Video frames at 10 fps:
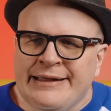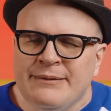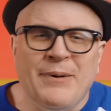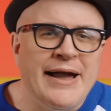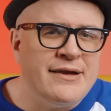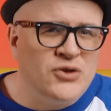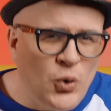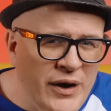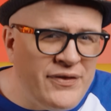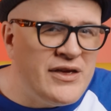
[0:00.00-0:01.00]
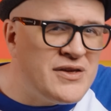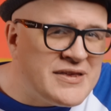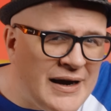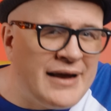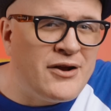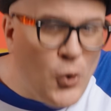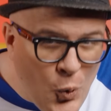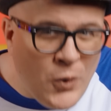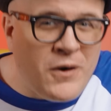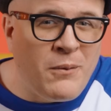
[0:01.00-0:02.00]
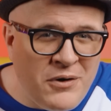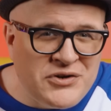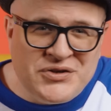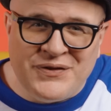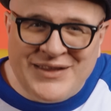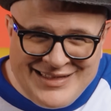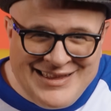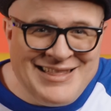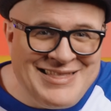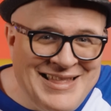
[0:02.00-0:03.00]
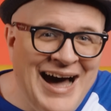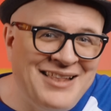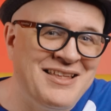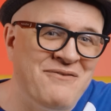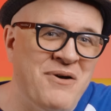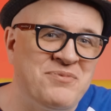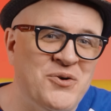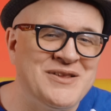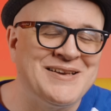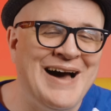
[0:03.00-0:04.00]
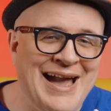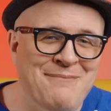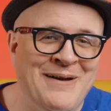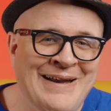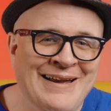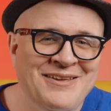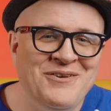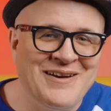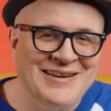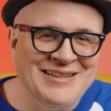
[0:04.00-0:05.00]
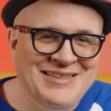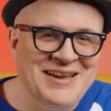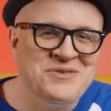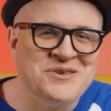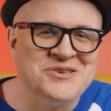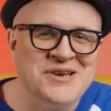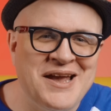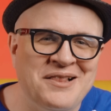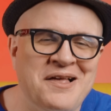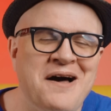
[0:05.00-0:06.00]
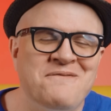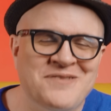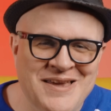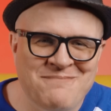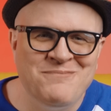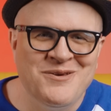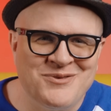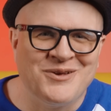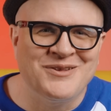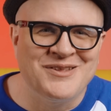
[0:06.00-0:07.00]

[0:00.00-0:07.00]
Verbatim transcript: by a toy that you saw in a cool commercial that did not live up to its hype, you're gonna dig this channel of deep musical